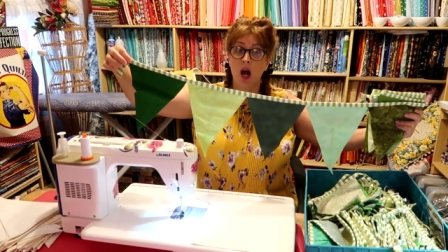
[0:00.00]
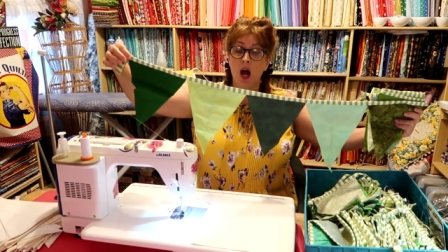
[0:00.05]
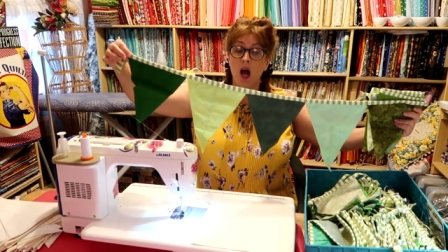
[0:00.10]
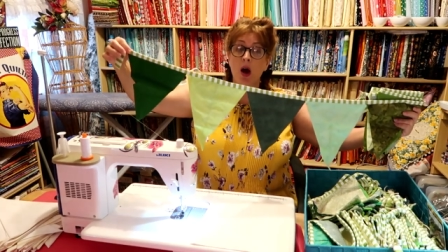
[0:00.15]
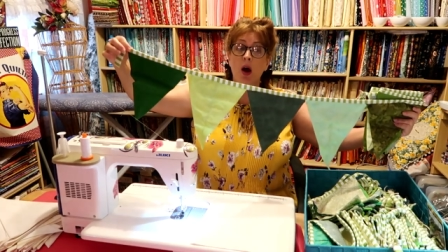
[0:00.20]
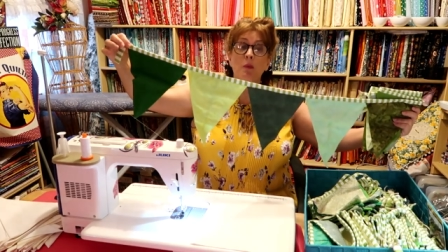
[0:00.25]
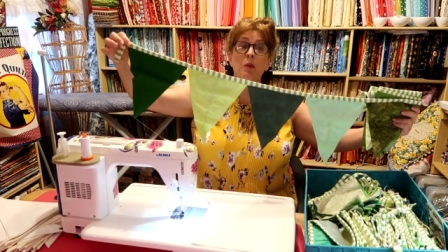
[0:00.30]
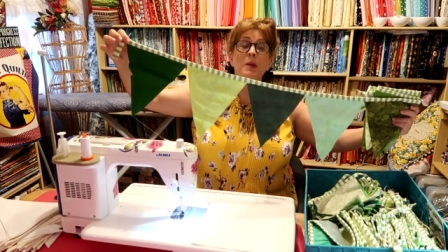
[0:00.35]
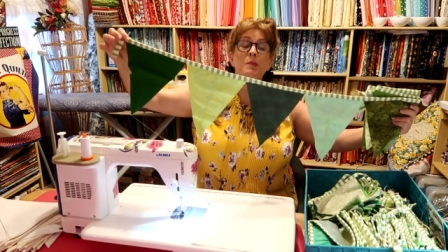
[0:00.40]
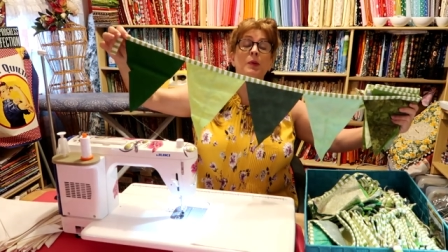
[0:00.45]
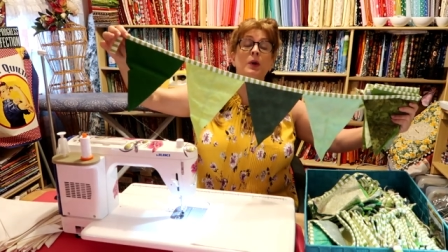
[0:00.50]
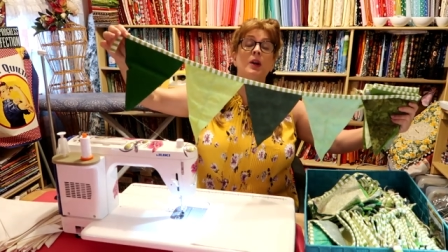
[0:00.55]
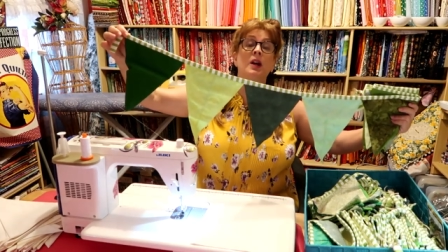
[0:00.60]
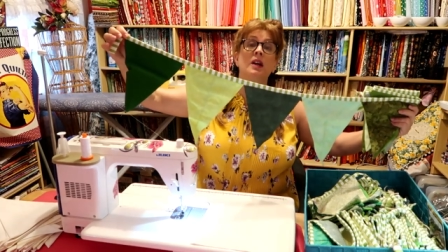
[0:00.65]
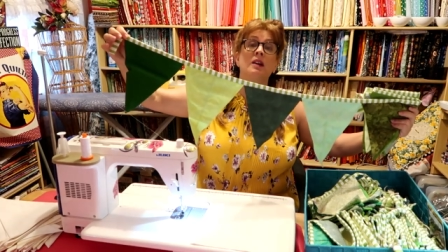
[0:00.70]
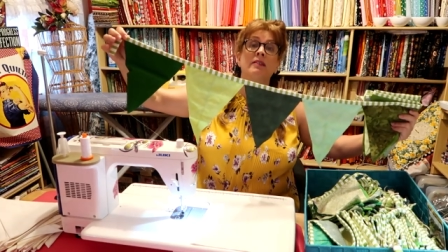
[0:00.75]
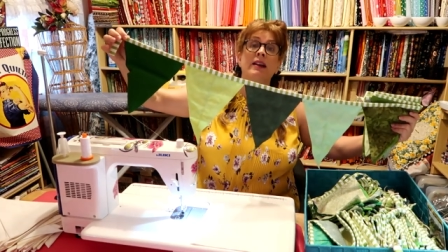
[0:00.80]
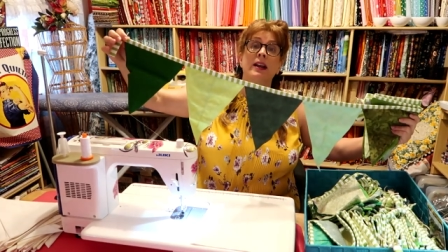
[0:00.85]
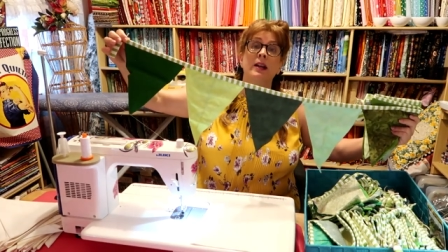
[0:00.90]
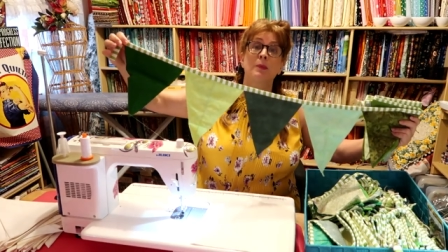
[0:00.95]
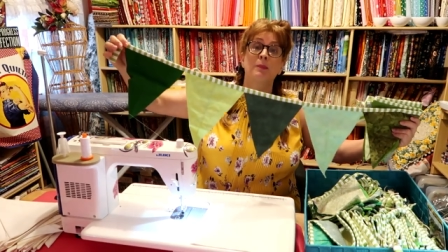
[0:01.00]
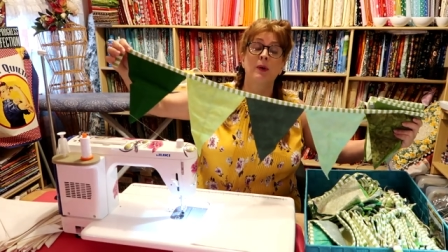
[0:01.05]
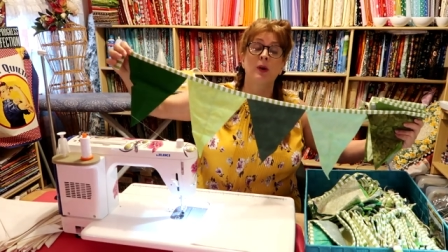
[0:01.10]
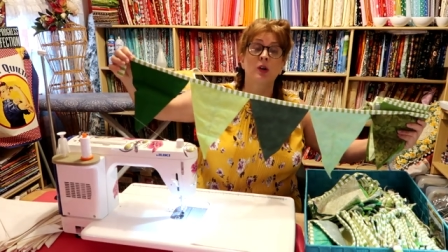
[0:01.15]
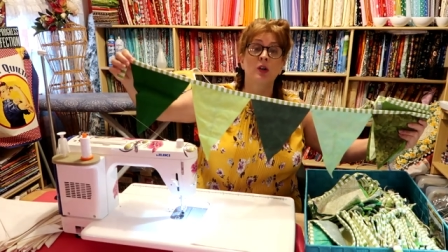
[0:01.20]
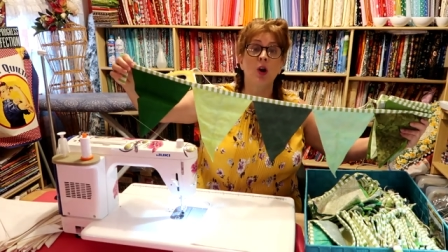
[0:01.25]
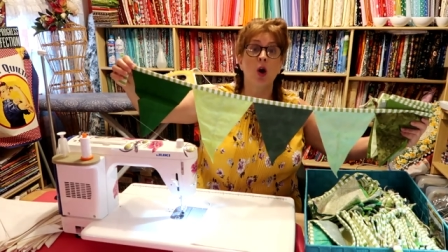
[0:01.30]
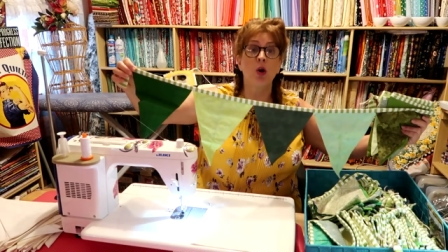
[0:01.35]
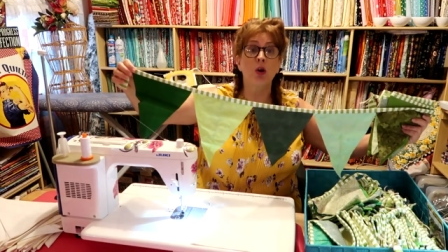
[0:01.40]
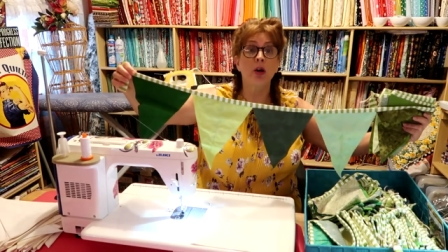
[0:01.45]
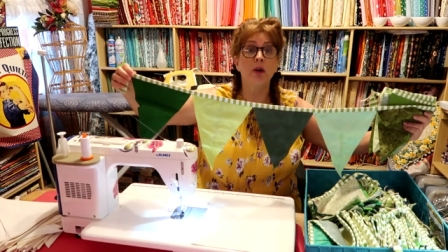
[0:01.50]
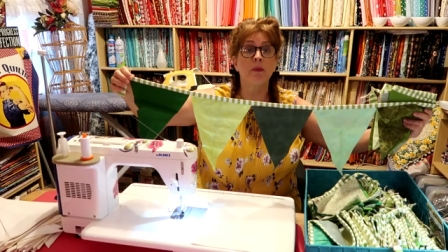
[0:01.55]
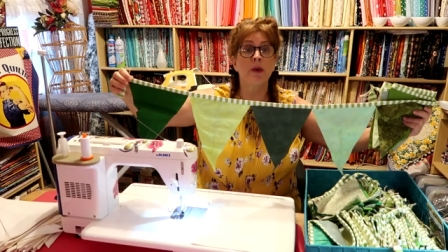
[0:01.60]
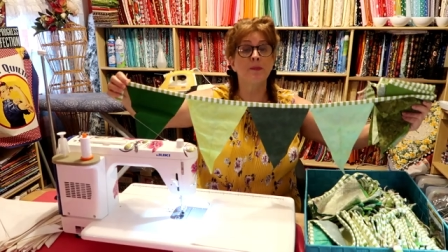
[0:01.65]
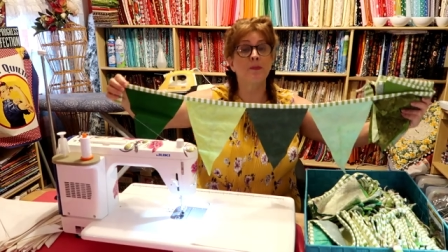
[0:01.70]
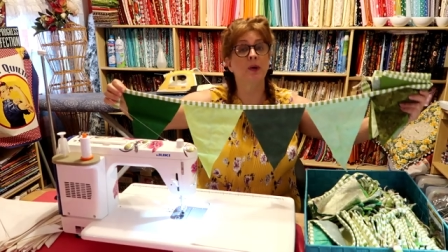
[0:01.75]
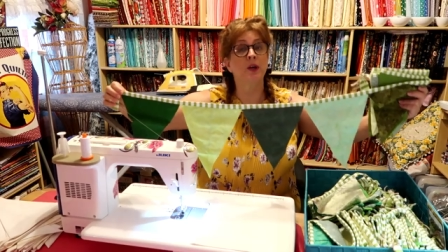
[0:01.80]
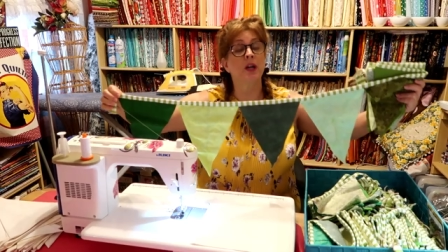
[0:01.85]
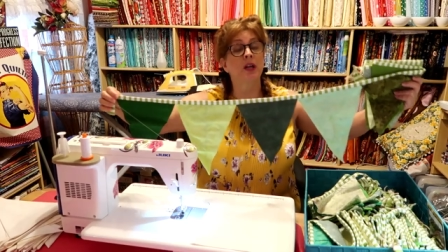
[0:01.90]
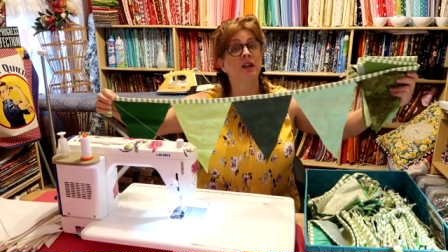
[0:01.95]
Uh, we put it around a pergola, we
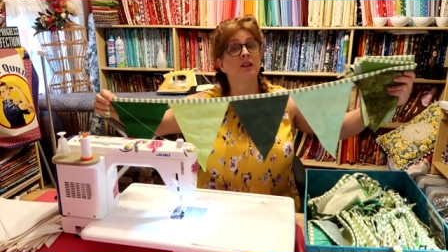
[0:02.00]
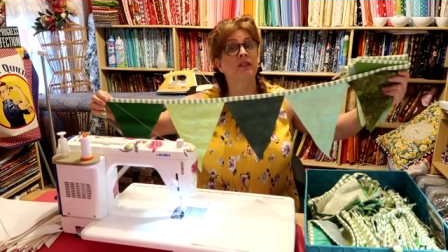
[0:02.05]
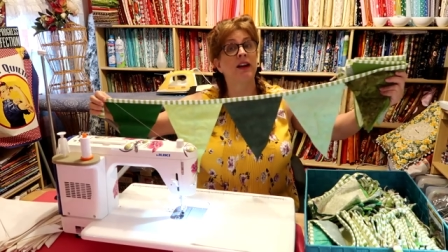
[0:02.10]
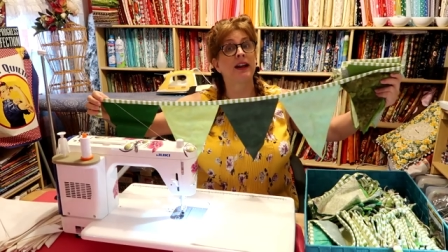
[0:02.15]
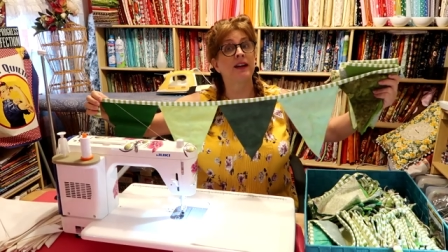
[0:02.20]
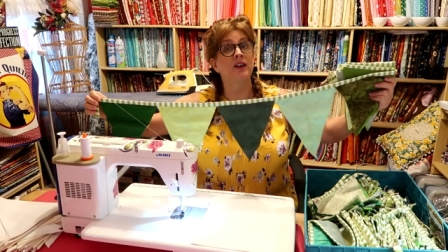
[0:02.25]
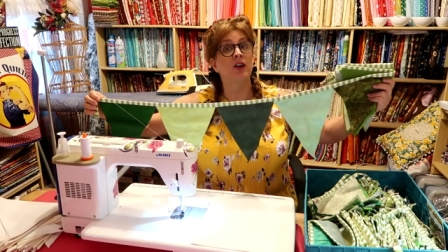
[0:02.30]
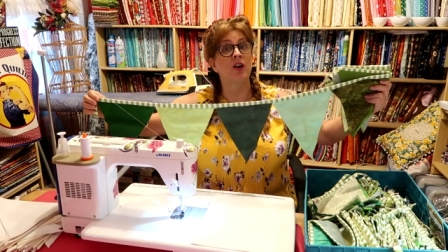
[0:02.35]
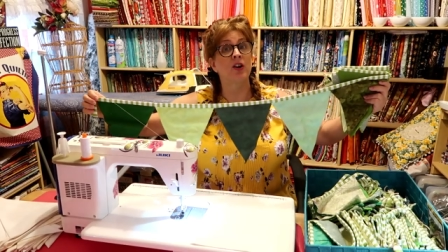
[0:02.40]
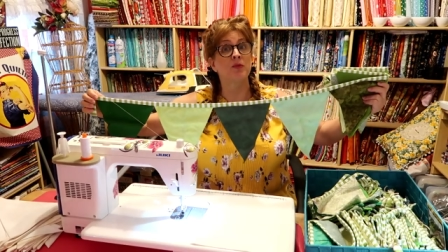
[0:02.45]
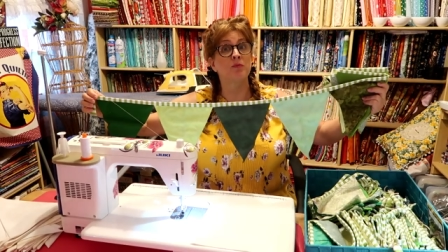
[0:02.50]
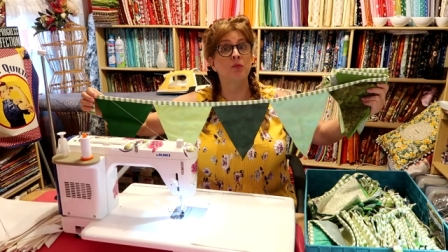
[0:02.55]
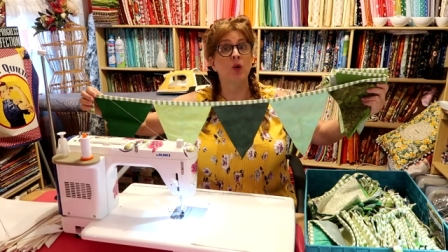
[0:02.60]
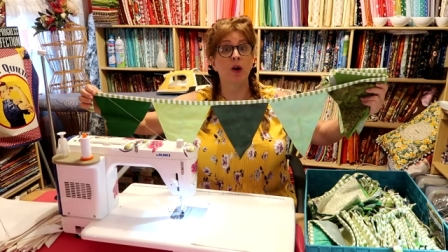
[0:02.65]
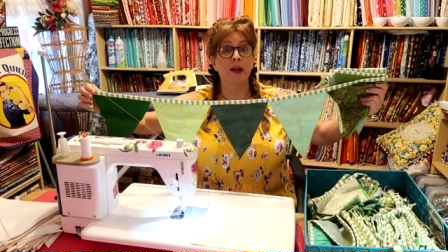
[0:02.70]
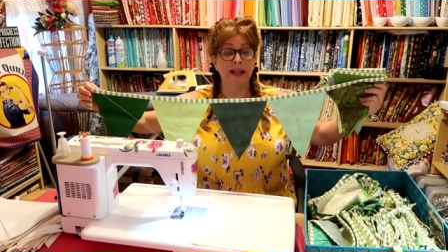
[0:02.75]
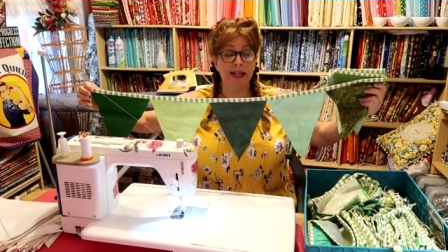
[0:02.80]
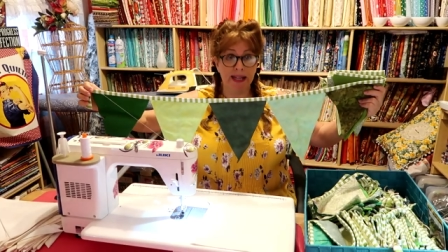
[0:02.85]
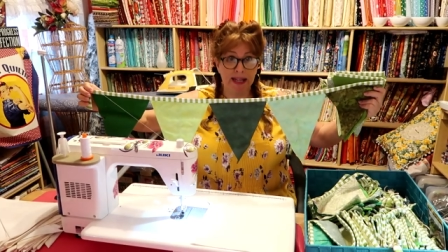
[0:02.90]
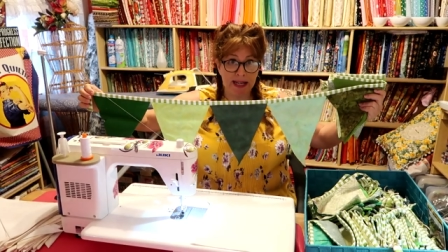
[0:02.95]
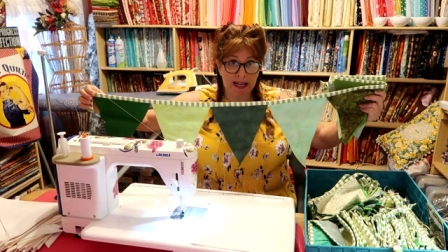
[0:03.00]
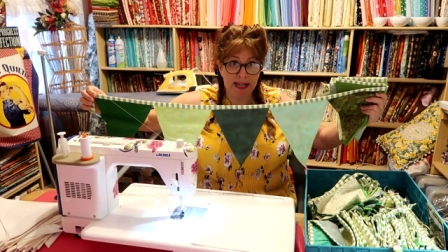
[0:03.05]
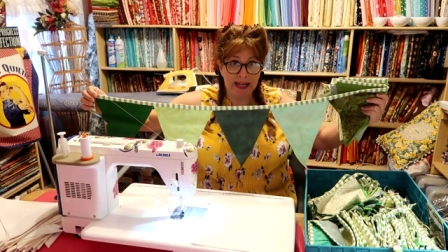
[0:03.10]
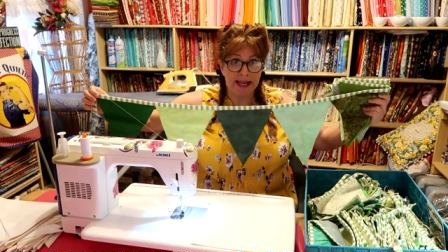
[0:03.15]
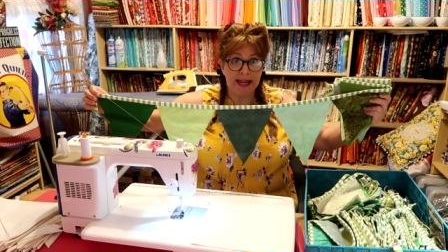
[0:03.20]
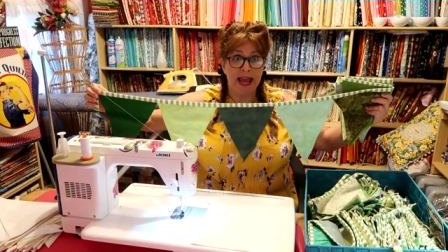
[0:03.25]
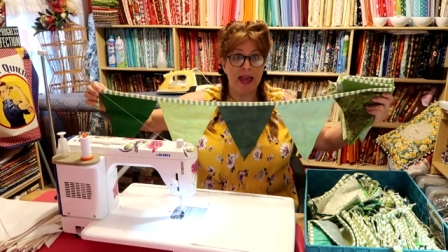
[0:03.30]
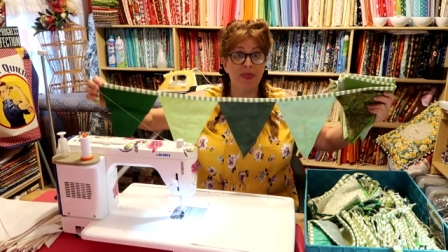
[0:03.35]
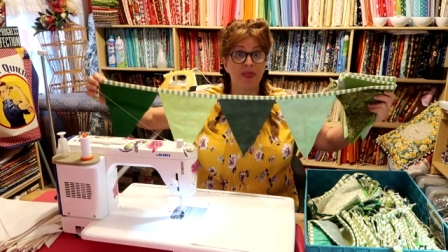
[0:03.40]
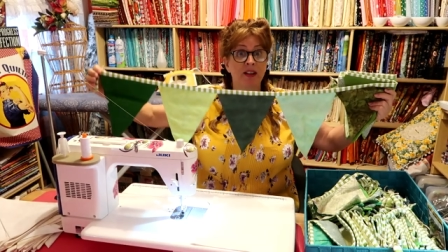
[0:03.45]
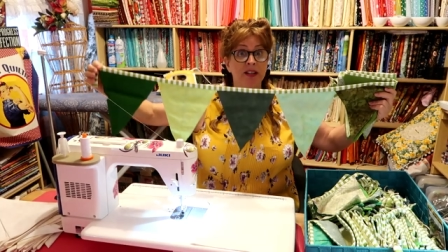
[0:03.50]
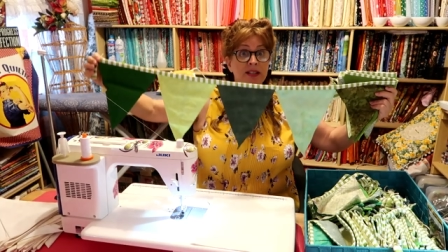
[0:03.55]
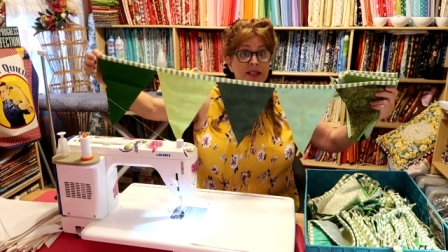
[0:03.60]
put it around our marquee and the